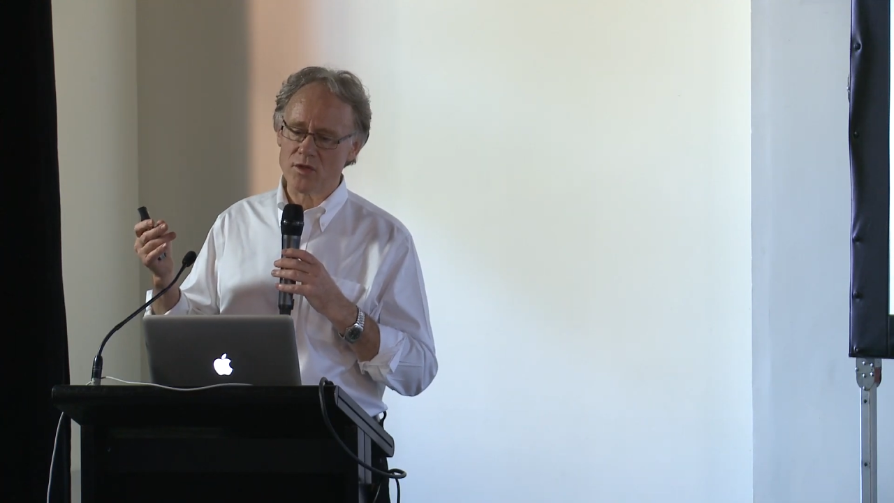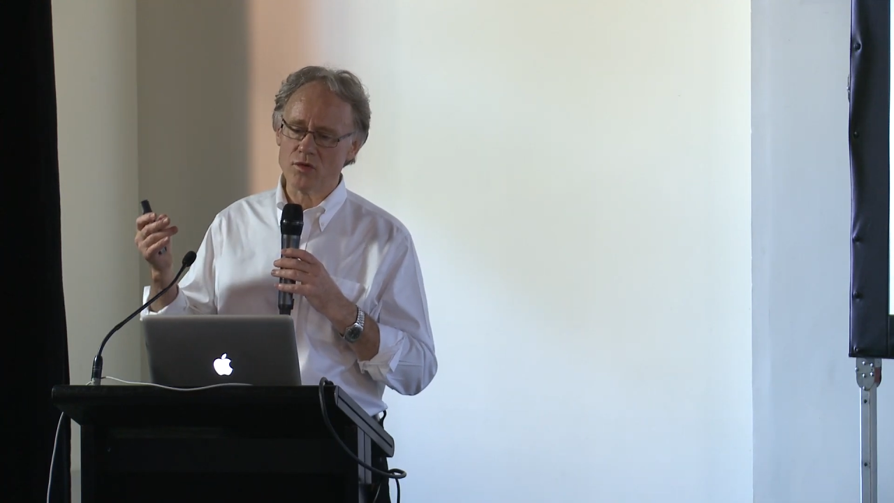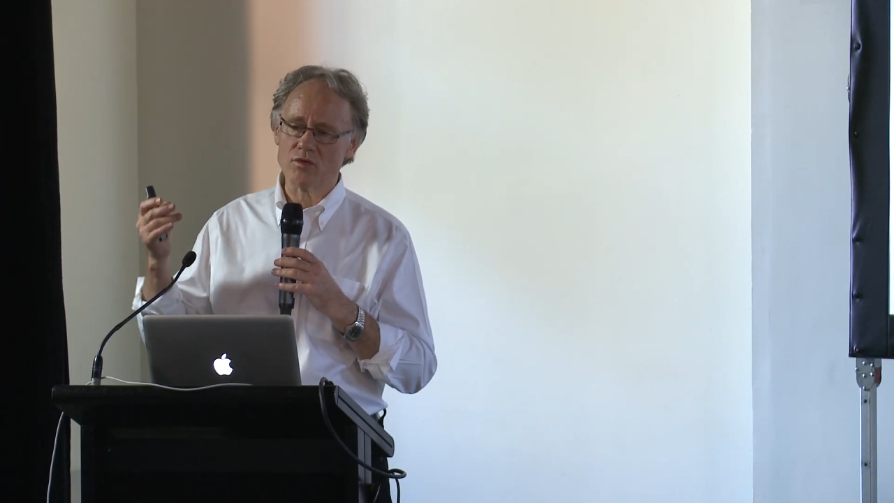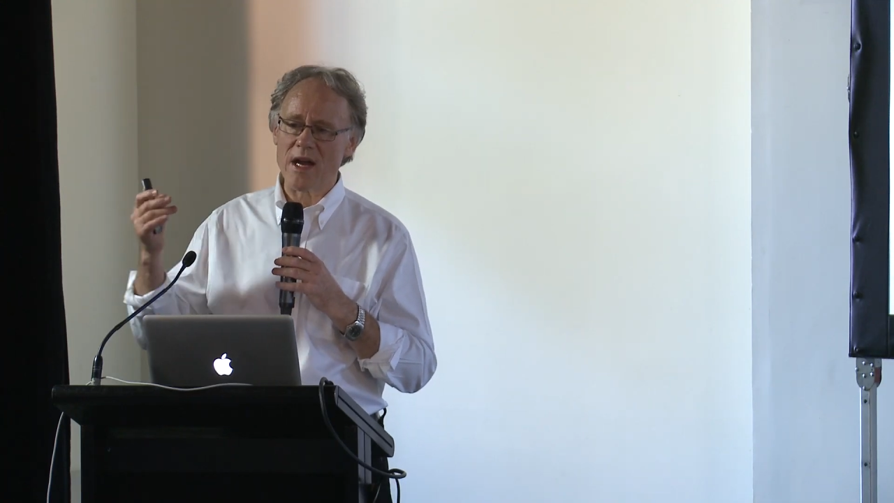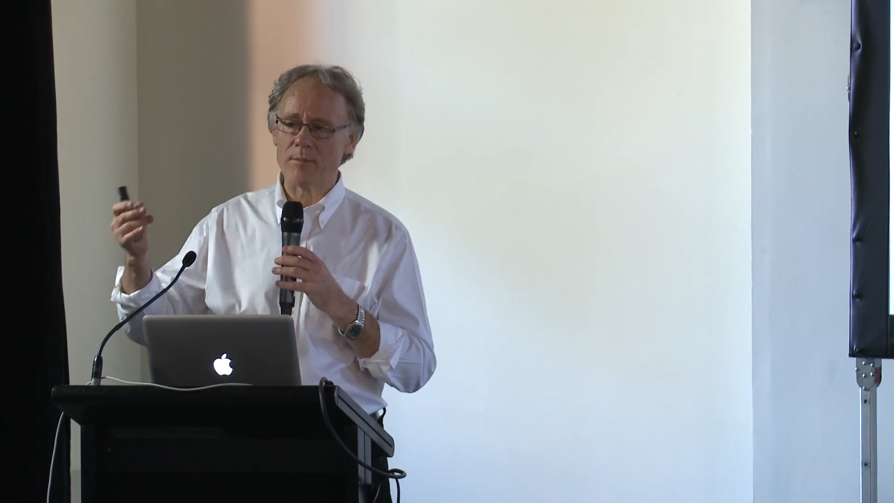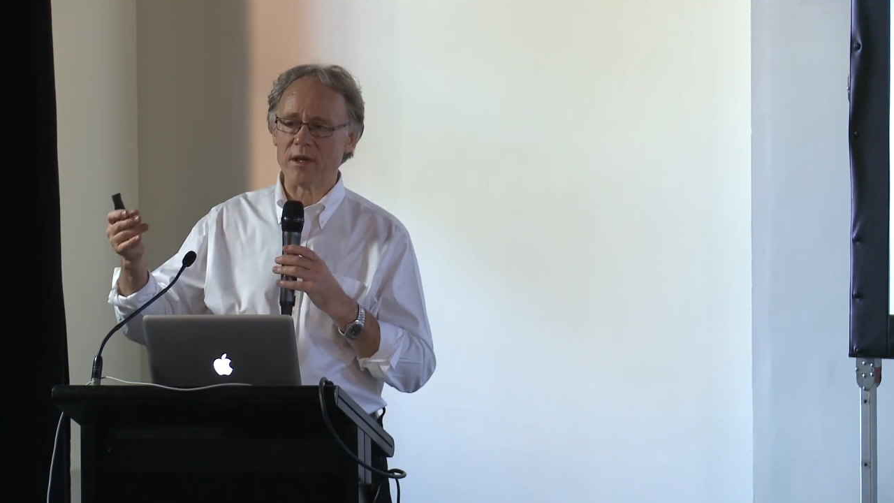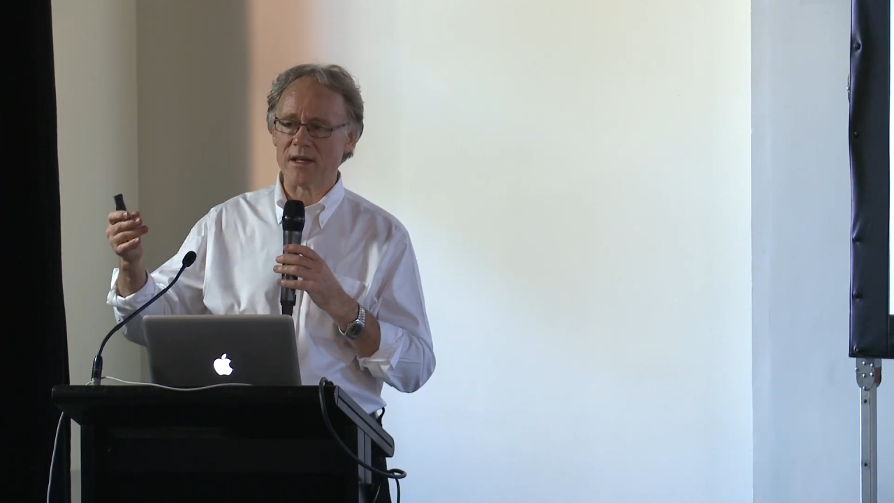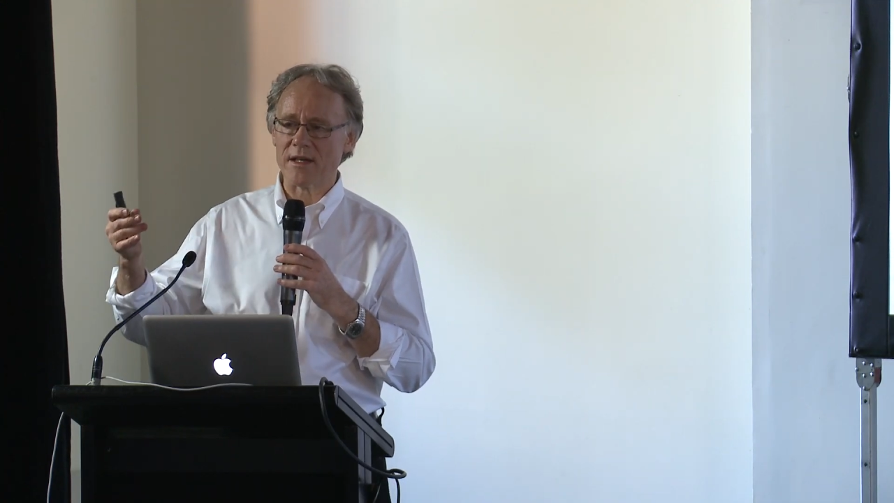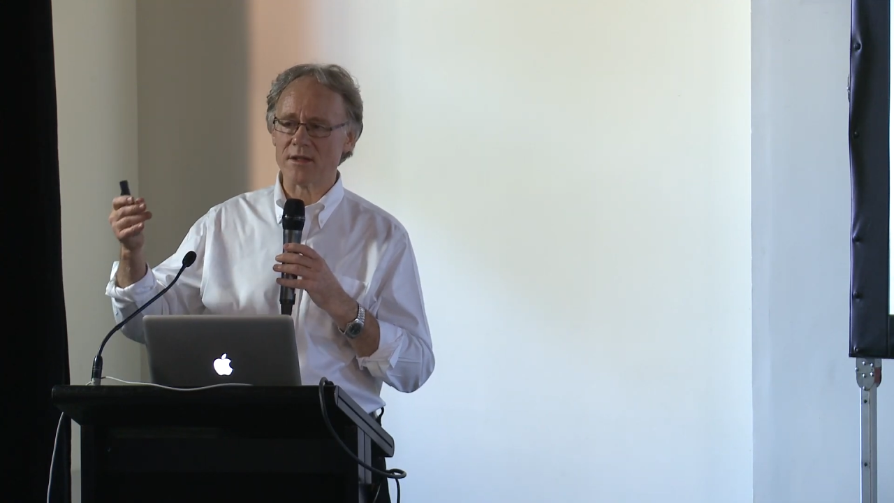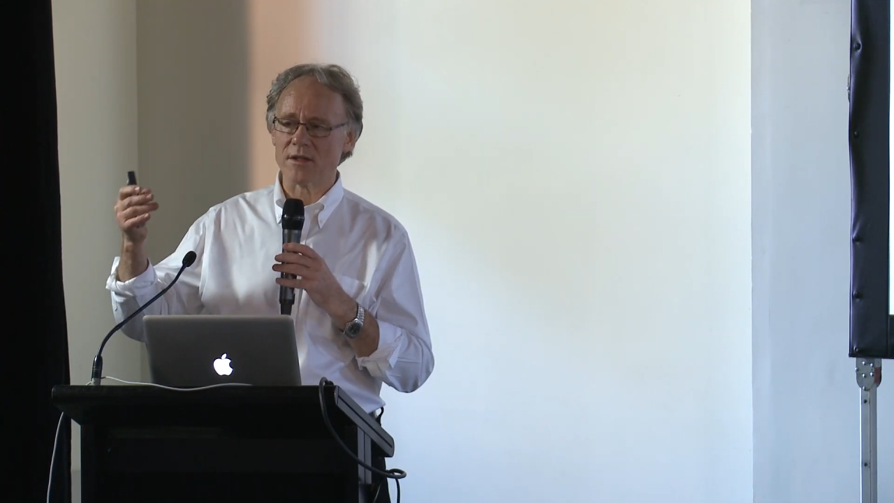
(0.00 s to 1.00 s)
too
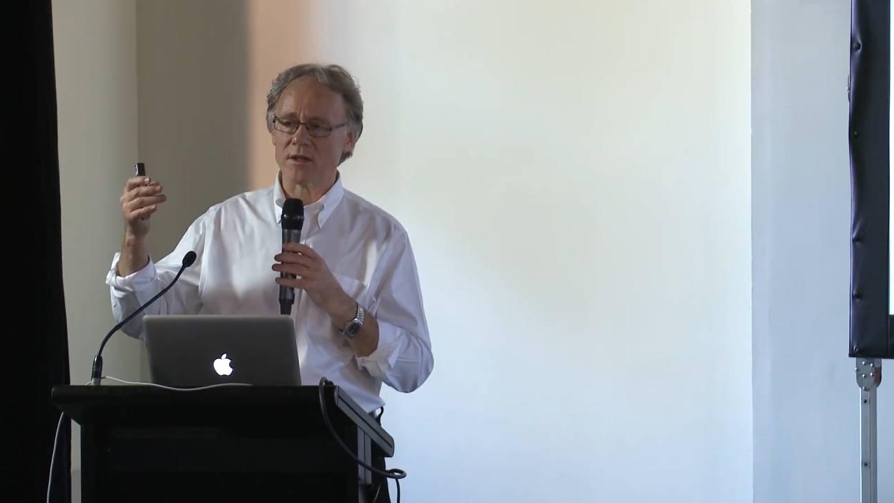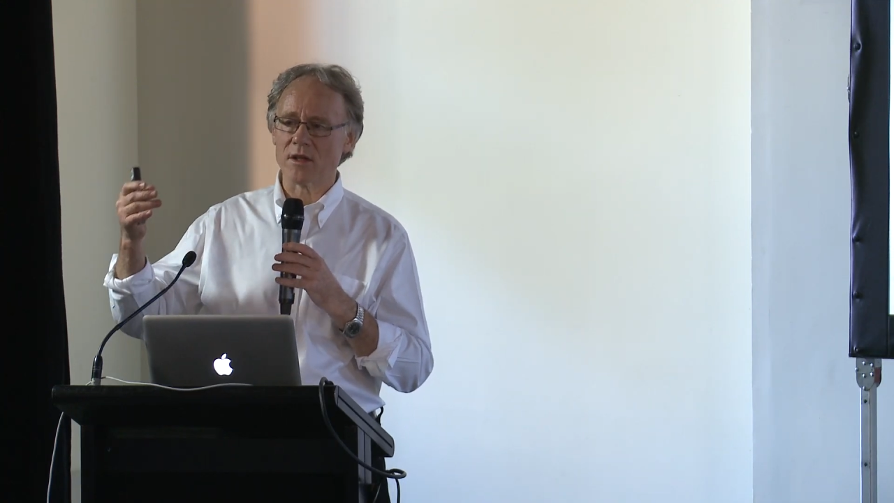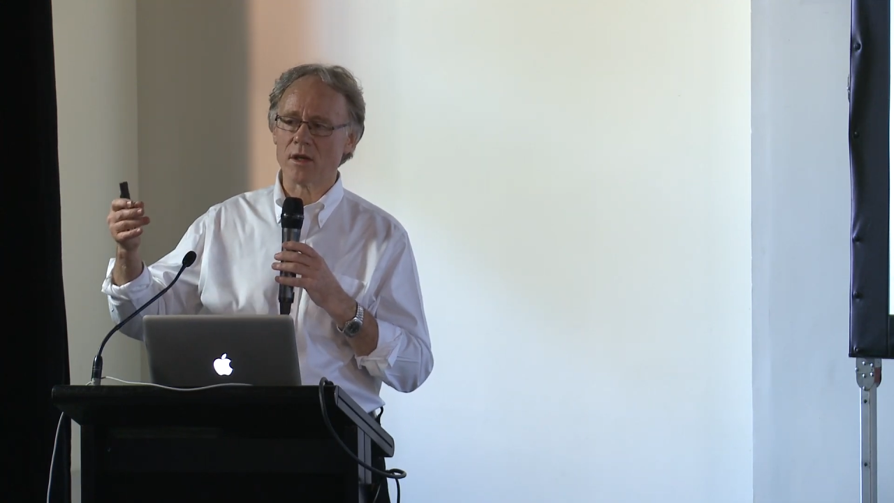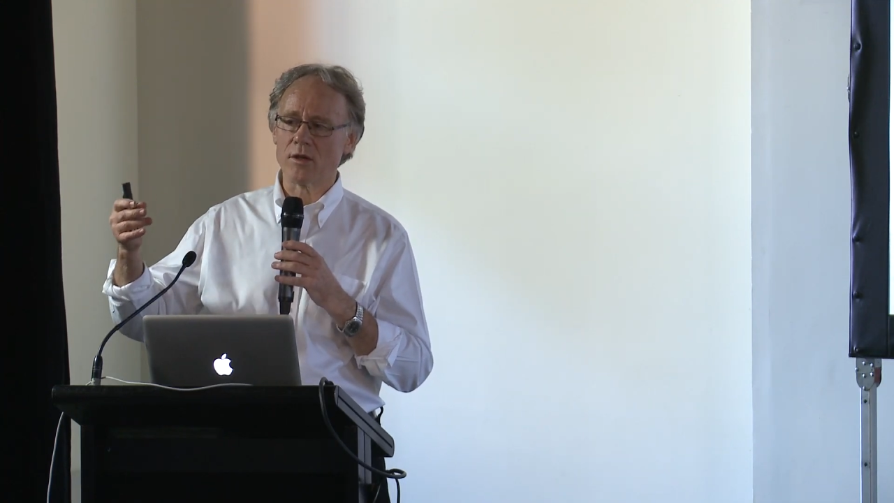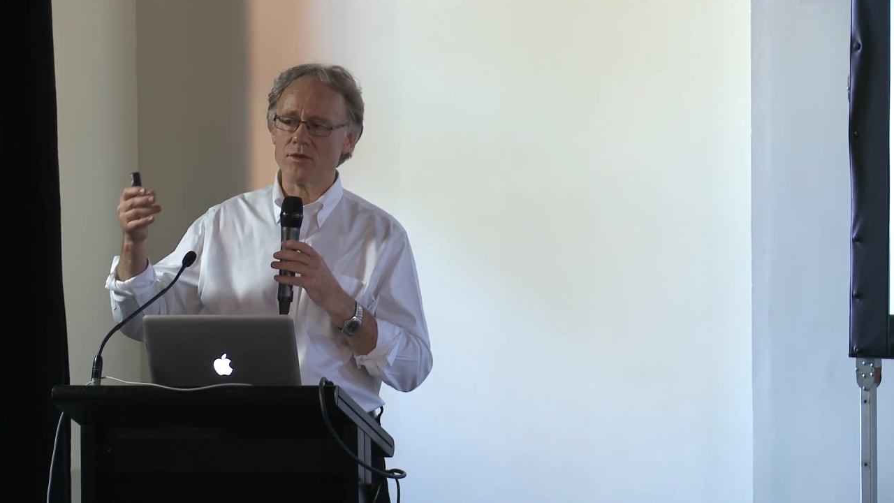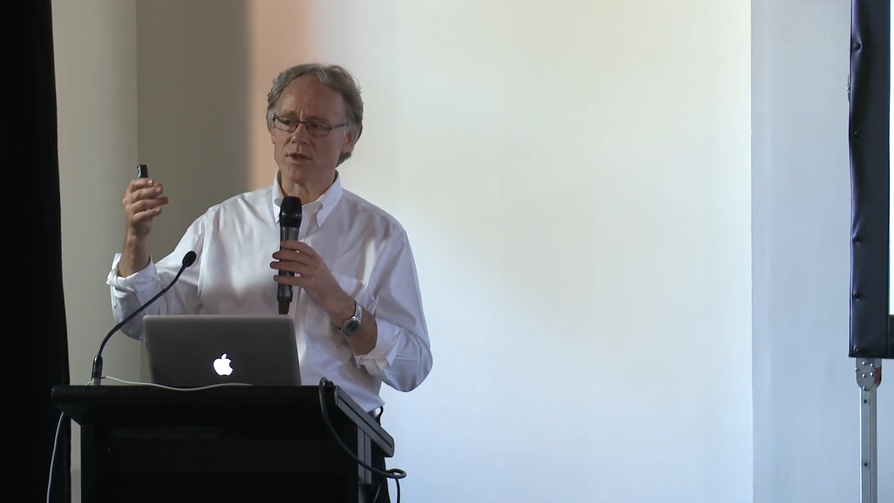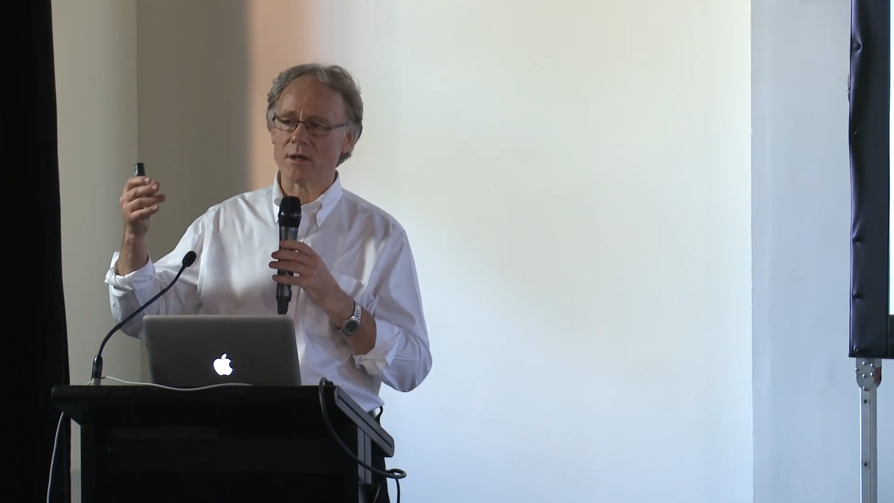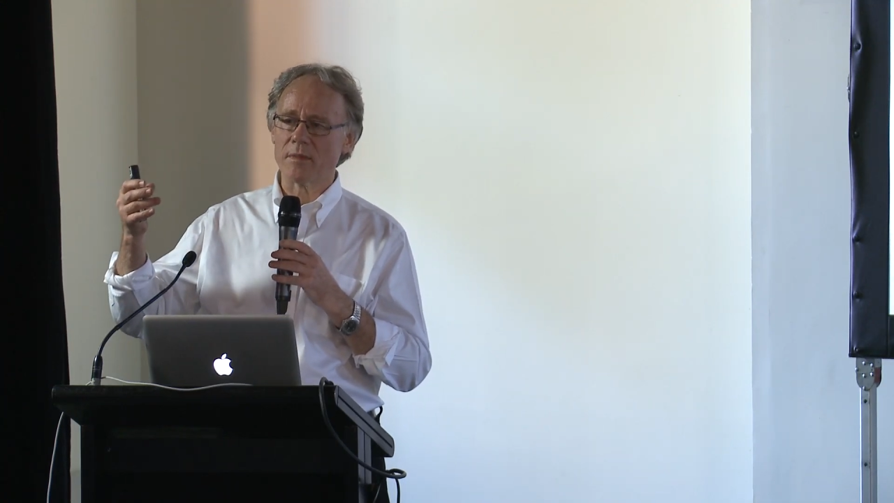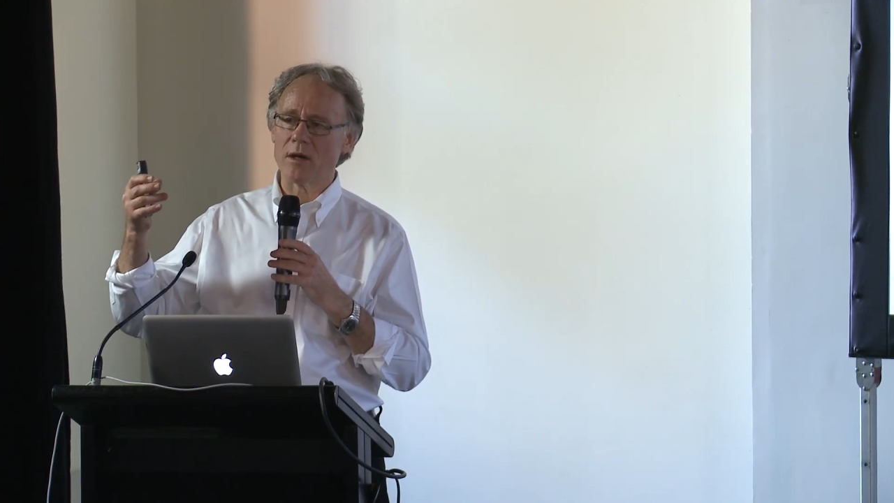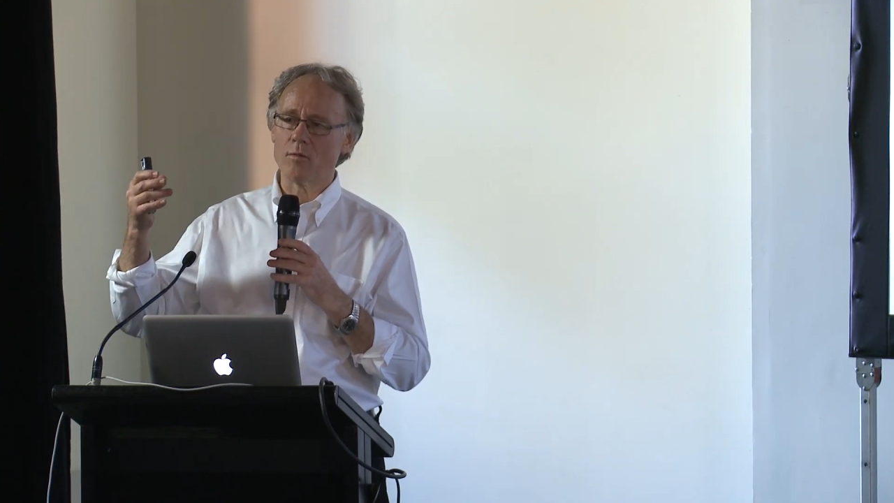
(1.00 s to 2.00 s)
rapidly to the conclusion
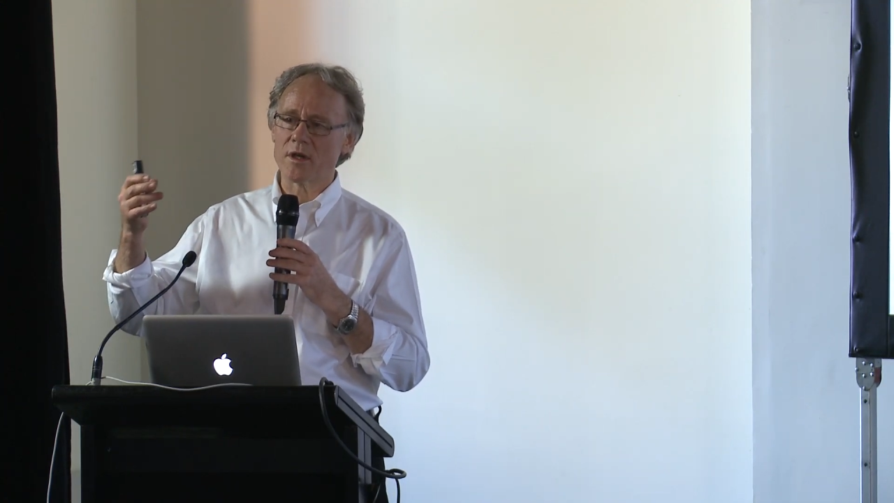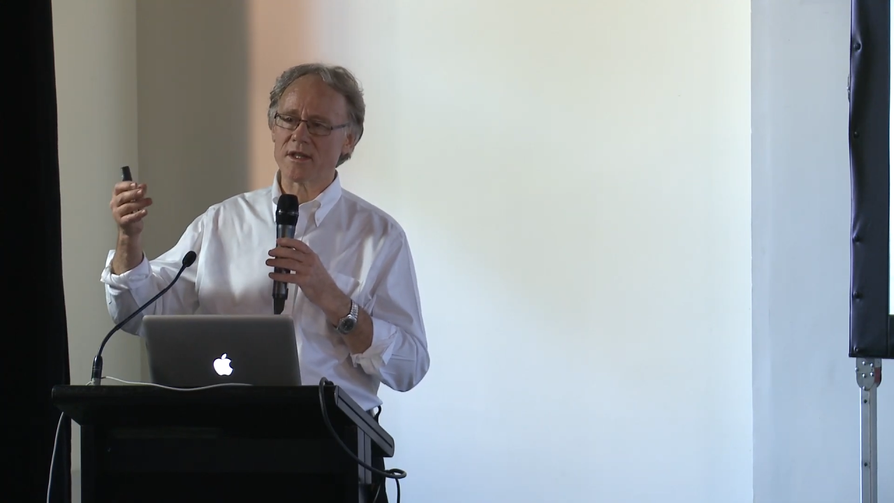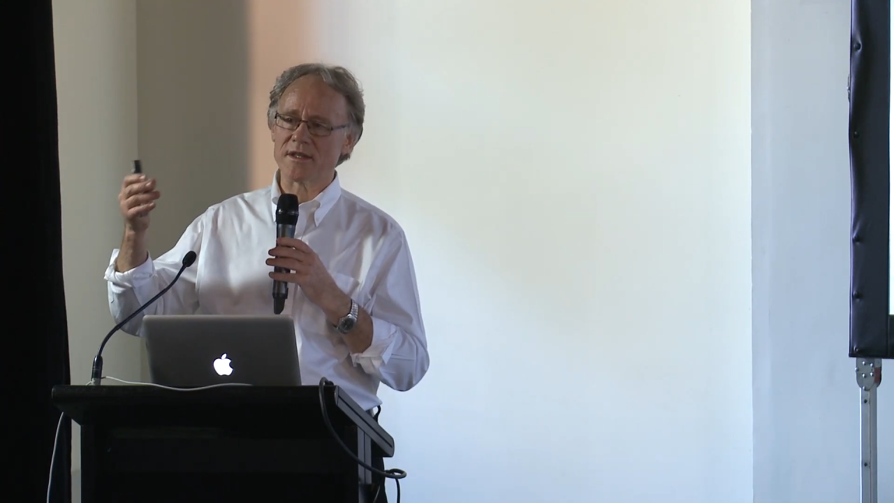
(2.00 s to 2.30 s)
about what